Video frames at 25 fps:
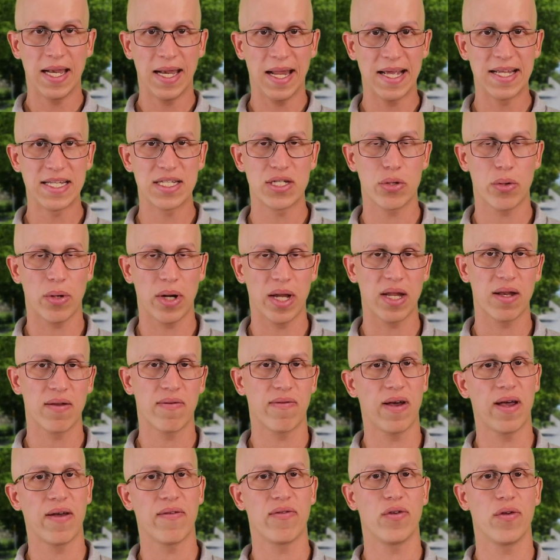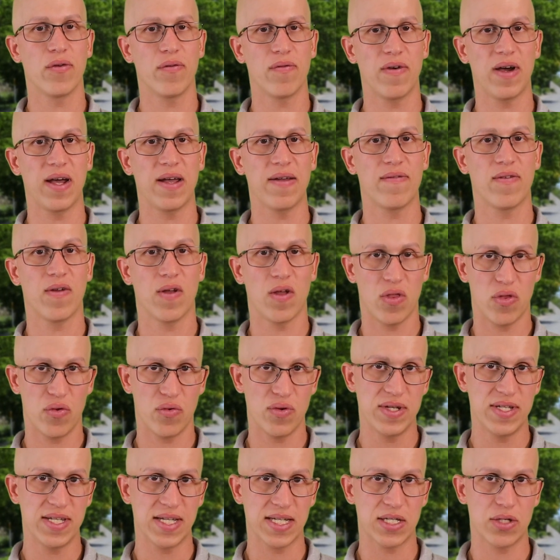
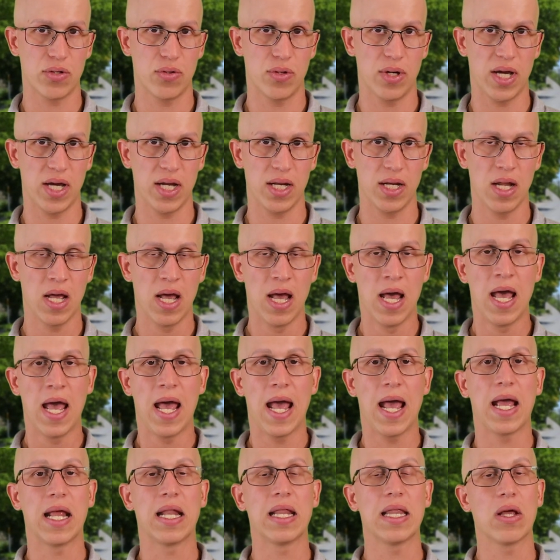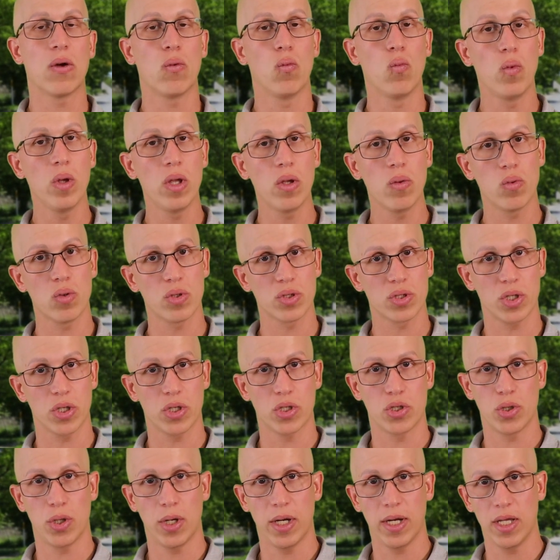908-525-3609 and then we will
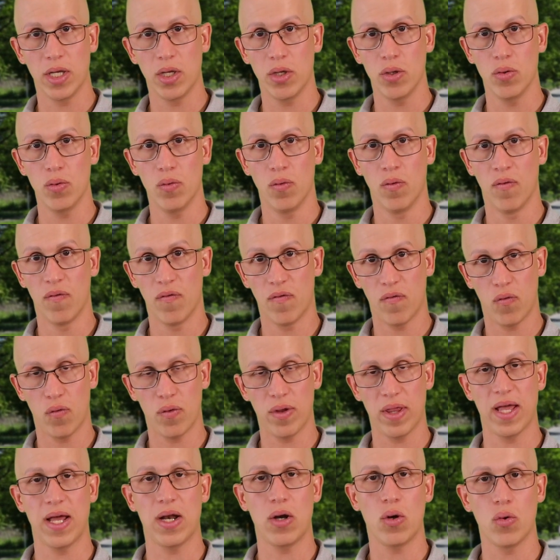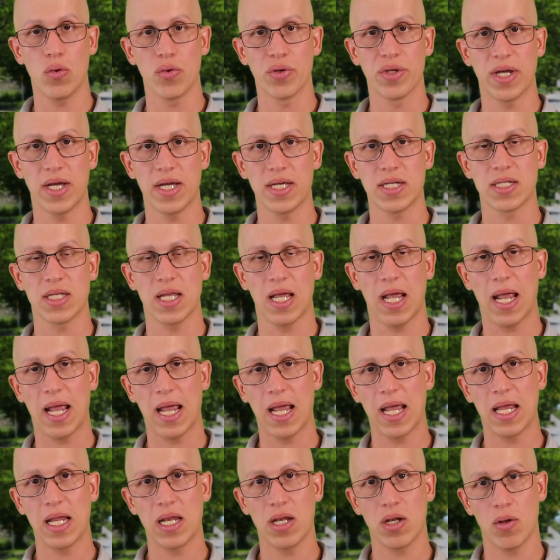start training you for that old test
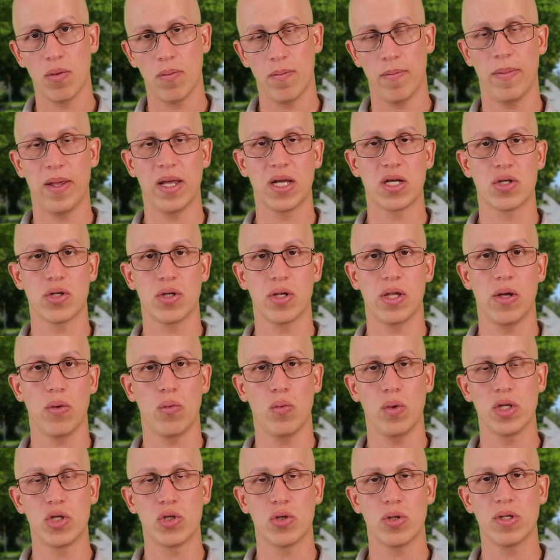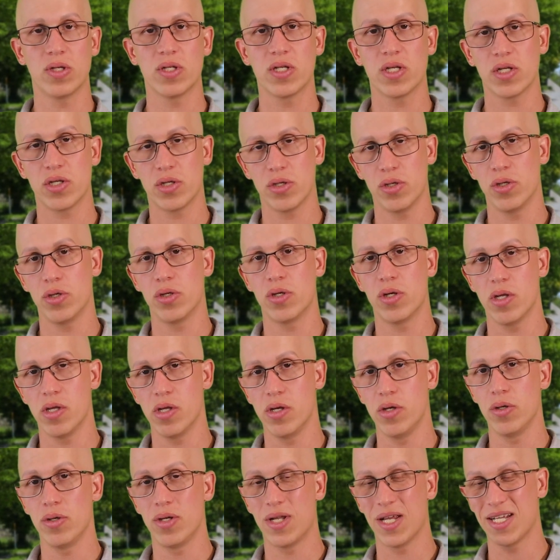and make sure that we transition you
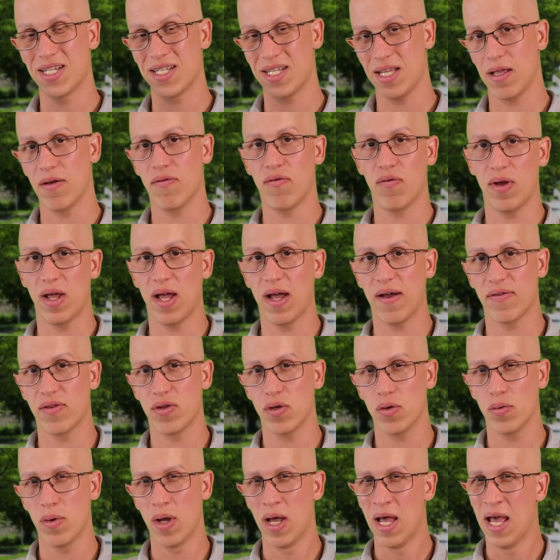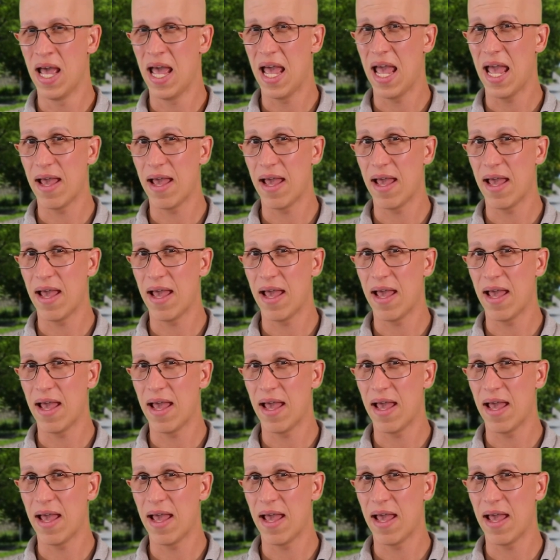to the new test if we have to.